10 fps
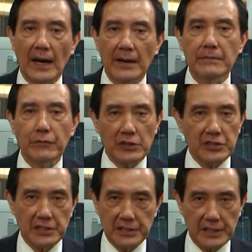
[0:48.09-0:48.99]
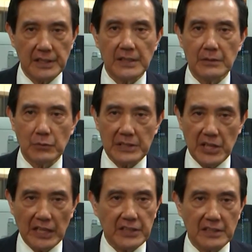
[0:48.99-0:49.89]
unfortunately,
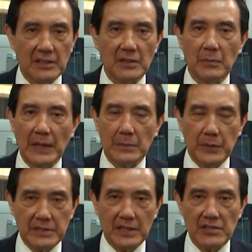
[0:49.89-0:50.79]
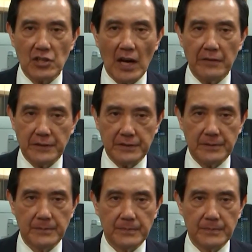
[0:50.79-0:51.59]
rejected by the presidential office.